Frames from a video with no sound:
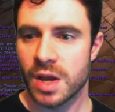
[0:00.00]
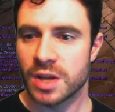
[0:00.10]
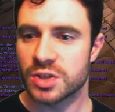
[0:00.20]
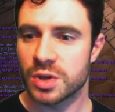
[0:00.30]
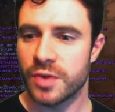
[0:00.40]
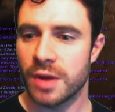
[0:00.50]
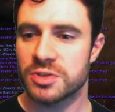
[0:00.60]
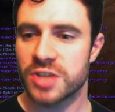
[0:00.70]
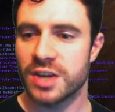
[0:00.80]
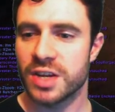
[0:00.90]
So if I'm
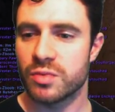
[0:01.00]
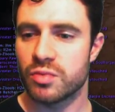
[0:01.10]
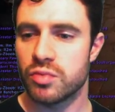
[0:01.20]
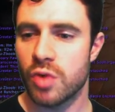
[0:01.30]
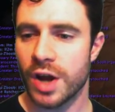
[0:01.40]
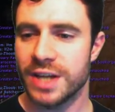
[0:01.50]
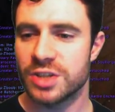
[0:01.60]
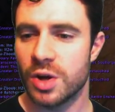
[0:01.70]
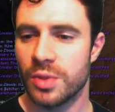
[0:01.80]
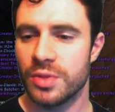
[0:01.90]
standing
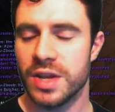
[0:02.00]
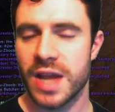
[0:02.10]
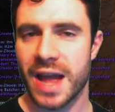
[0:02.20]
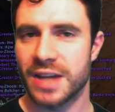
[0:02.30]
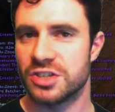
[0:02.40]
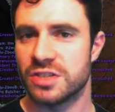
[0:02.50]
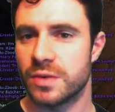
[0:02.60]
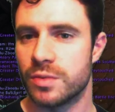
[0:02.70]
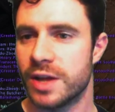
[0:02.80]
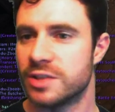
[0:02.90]
right on the edge of a
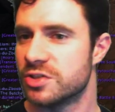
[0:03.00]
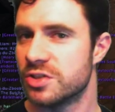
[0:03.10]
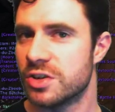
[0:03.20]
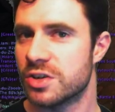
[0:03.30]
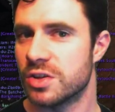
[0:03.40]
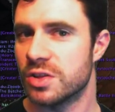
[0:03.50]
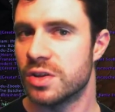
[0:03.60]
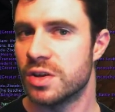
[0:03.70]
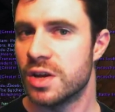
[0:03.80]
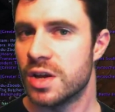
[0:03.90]
red circle,
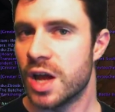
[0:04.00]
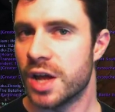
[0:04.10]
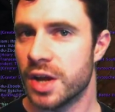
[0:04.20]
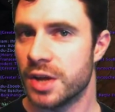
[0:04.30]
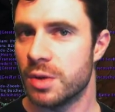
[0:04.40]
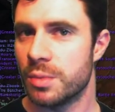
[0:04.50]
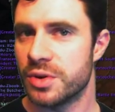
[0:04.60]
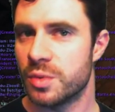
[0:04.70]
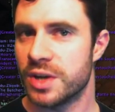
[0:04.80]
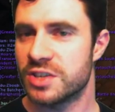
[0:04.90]
and I don't want
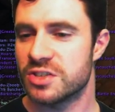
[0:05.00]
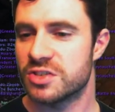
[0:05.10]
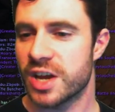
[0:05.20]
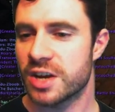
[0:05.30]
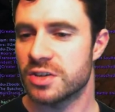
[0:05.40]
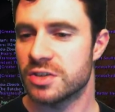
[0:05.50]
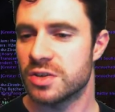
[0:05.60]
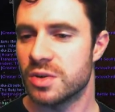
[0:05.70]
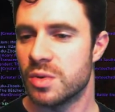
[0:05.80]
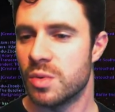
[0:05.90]
to waste a second
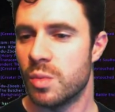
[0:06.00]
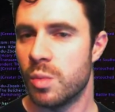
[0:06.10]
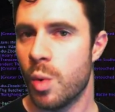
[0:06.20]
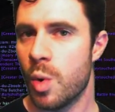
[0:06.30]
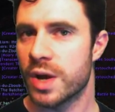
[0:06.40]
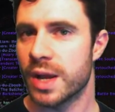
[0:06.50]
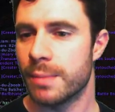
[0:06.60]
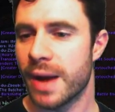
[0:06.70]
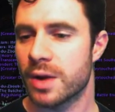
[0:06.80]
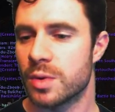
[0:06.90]
walking
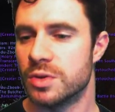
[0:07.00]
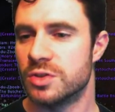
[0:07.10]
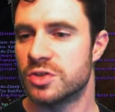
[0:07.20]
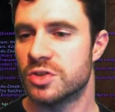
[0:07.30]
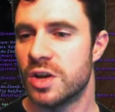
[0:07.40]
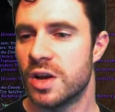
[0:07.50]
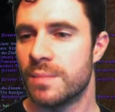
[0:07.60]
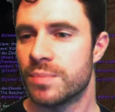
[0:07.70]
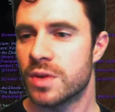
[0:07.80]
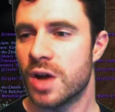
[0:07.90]
backwards,
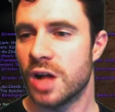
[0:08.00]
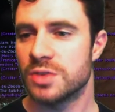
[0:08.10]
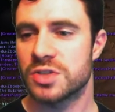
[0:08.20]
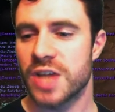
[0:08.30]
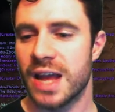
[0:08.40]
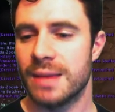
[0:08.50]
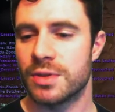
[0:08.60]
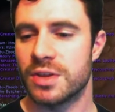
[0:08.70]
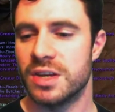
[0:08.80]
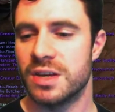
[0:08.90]
I'll just aim at
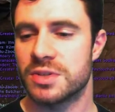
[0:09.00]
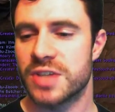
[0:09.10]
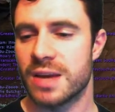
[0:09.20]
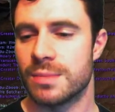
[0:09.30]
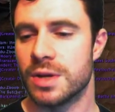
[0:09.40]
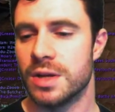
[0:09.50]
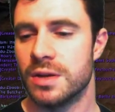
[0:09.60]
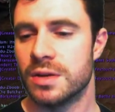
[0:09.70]
the nearest enemy